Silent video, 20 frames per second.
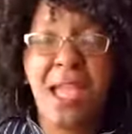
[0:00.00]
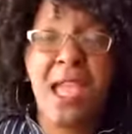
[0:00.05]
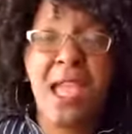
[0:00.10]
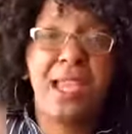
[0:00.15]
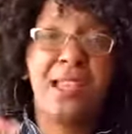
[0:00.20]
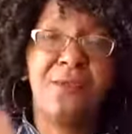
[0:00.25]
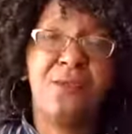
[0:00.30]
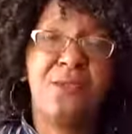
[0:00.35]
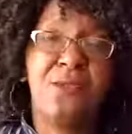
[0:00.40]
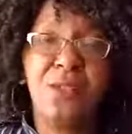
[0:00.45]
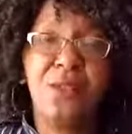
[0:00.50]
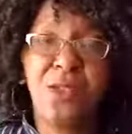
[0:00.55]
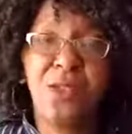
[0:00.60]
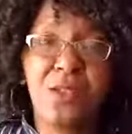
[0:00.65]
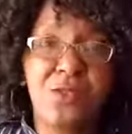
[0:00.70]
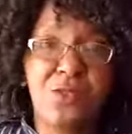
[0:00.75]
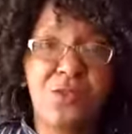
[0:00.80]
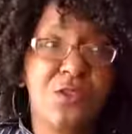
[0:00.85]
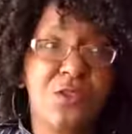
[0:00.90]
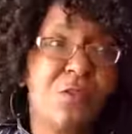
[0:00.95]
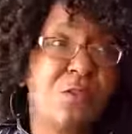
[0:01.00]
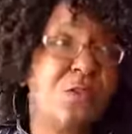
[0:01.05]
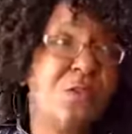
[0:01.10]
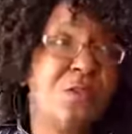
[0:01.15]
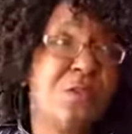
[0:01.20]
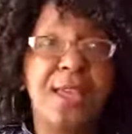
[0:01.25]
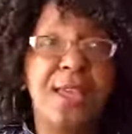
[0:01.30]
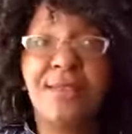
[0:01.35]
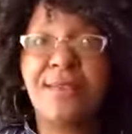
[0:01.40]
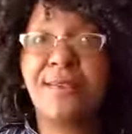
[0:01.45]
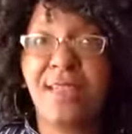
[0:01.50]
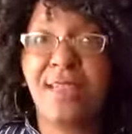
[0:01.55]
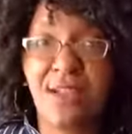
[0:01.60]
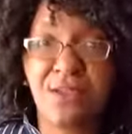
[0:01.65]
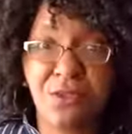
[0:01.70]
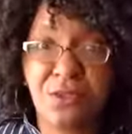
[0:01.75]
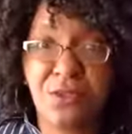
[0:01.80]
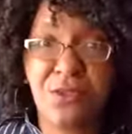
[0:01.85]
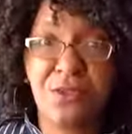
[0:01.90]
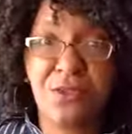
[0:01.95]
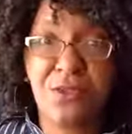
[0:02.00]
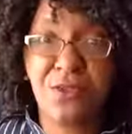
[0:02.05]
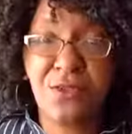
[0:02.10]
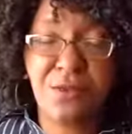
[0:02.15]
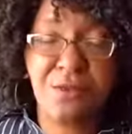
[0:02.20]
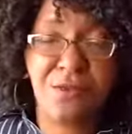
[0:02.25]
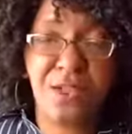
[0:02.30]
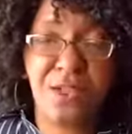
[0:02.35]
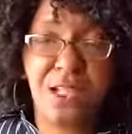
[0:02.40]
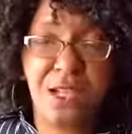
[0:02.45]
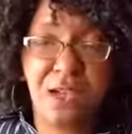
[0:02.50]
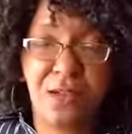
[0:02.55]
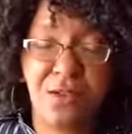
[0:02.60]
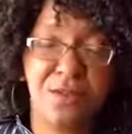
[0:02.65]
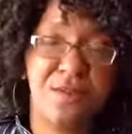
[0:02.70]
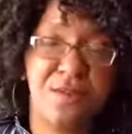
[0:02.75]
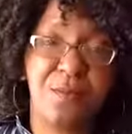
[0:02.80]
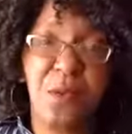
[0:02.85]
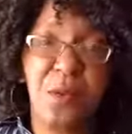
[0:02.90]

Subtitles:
And if you're doing YouTube, you can schedule your YouTube videos.